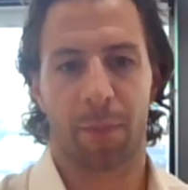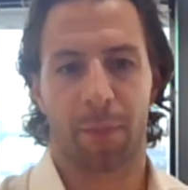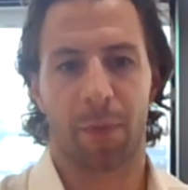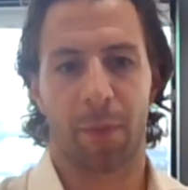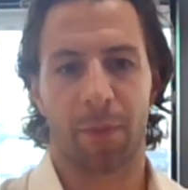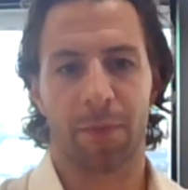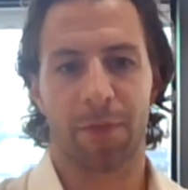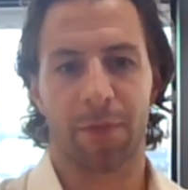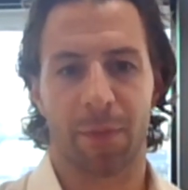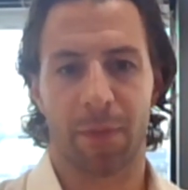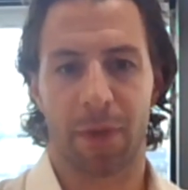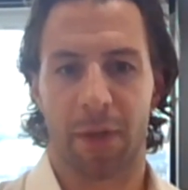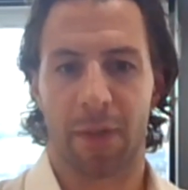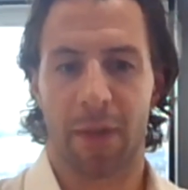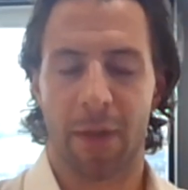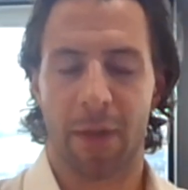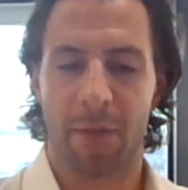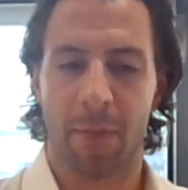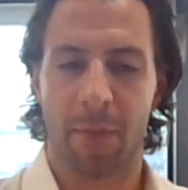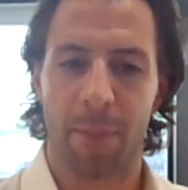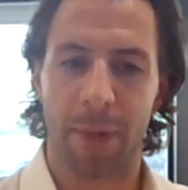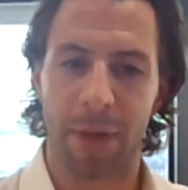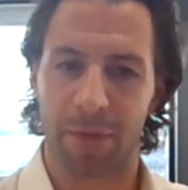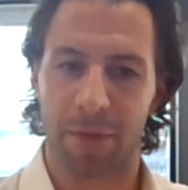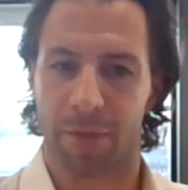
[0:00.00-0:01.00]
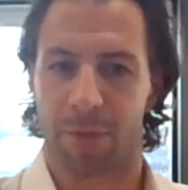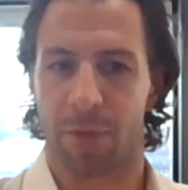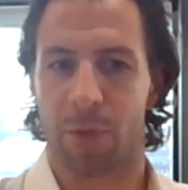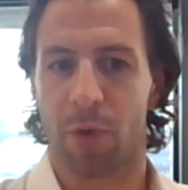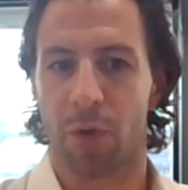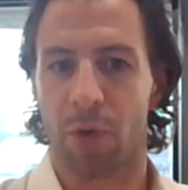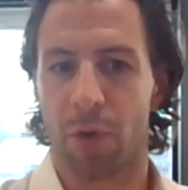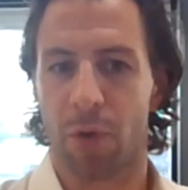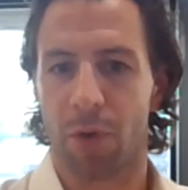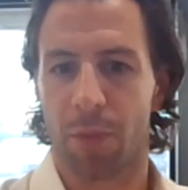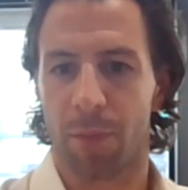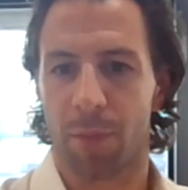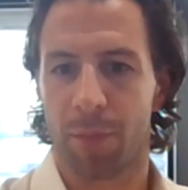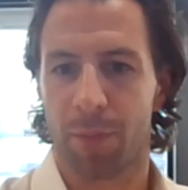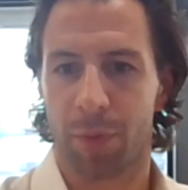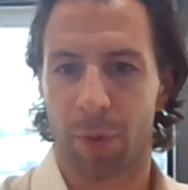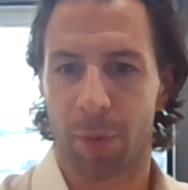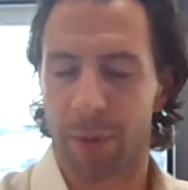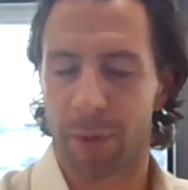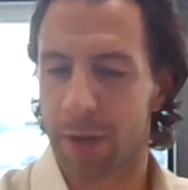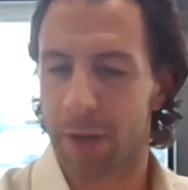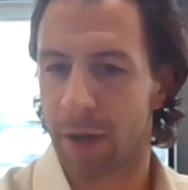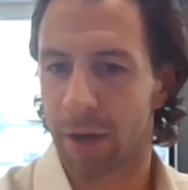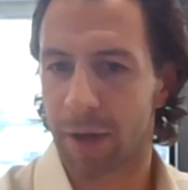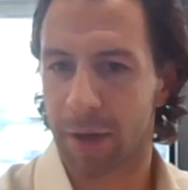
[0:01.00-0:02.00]
probably something like that, the big four
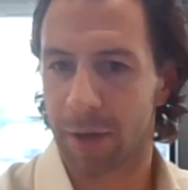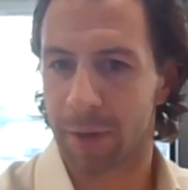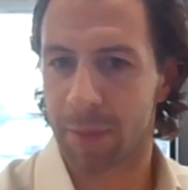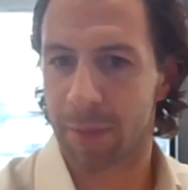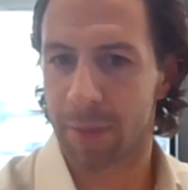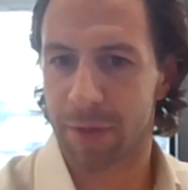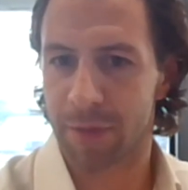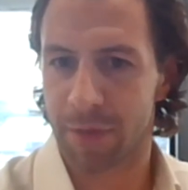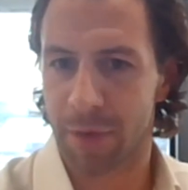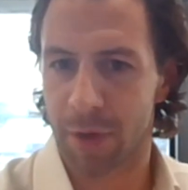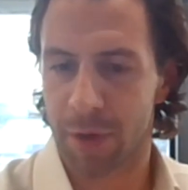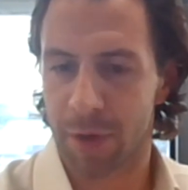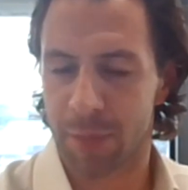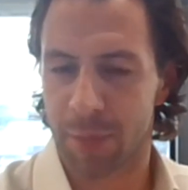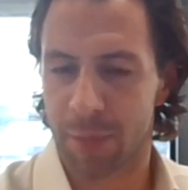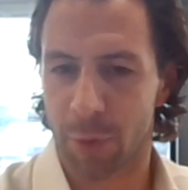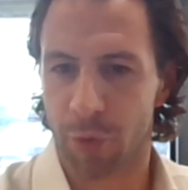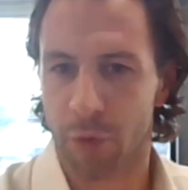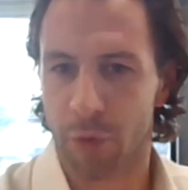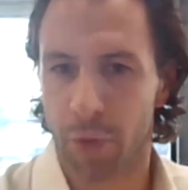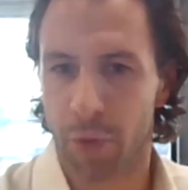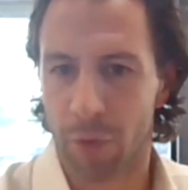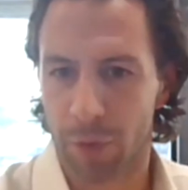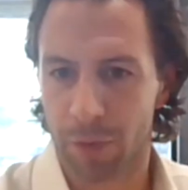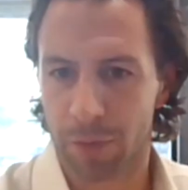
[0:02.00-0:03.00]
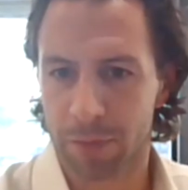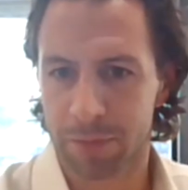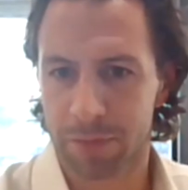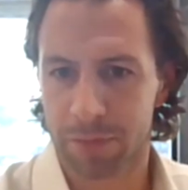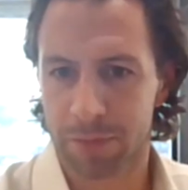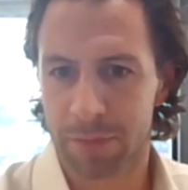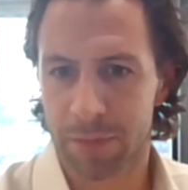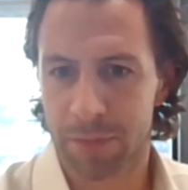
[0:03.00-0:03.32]
probably aren't going to be your first port of call,